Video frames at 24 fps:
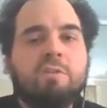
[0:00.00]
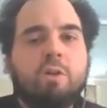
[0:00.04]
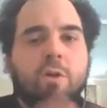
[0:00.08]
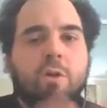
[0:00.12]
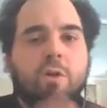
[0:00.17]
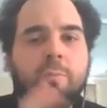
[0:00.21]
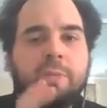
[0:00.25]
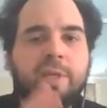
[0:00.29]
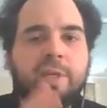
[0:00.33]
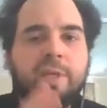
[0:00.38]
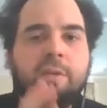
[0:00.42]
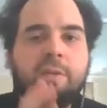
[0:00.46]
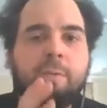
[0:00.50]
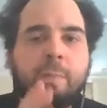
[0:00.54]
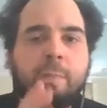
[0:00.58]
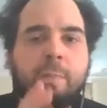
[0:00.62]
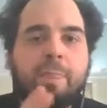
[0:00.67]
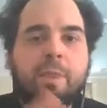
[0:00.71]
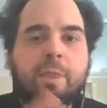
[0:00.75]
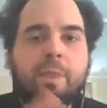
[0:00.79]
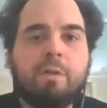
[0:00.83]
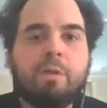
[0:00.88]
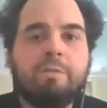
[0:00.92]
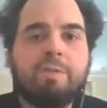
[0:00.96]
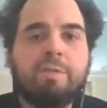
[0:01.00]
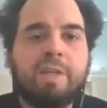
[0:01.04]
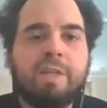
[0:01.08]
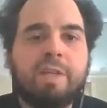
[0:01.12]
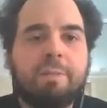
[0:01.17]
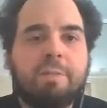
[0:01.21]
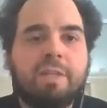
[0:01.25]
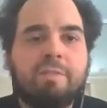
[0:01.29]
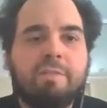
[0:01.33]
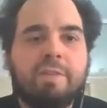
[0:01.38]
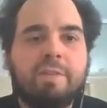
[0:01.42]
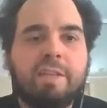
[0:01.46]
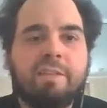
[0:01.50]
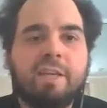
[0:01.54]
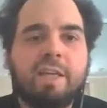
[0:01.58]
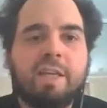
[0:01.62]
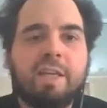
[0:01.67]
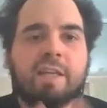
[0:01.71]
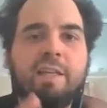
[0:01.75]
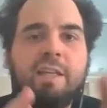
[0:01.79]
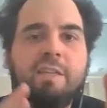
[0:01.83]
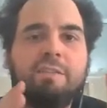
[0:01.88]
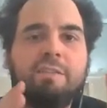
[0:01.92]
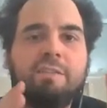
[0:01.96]
topic of climate and weather,
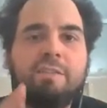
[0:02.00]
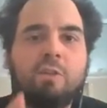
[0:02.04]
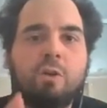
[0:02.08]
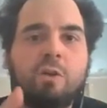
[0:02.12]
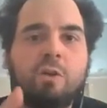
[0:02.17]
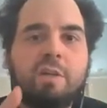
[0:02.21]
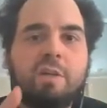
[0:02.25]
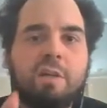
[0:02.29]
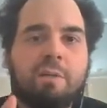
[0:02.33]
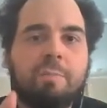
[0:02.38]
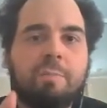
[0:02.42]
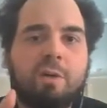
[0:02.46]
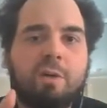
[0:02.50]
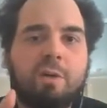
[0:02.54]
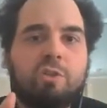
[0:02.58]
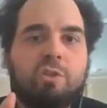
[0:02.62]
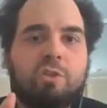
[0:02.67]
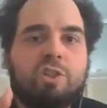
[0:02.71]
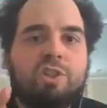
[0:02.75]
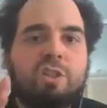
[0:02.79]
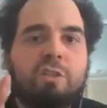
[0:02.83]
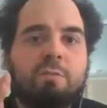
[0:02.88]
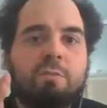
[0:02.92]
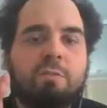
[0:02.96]
and let's talk about